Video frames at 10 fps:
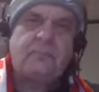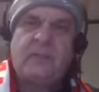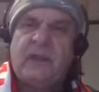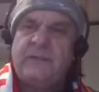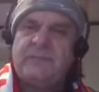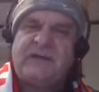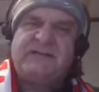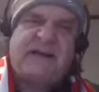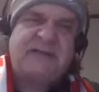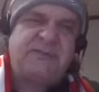Price
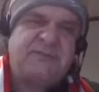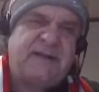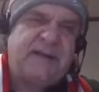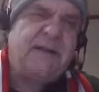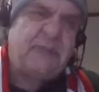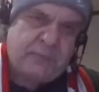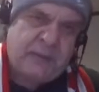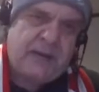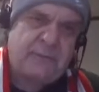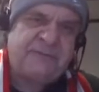action today,
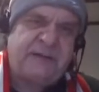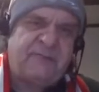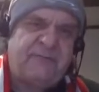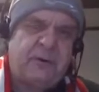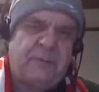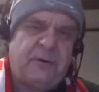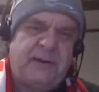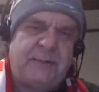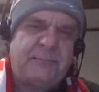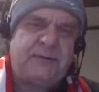PROG was down
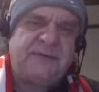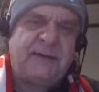4.8%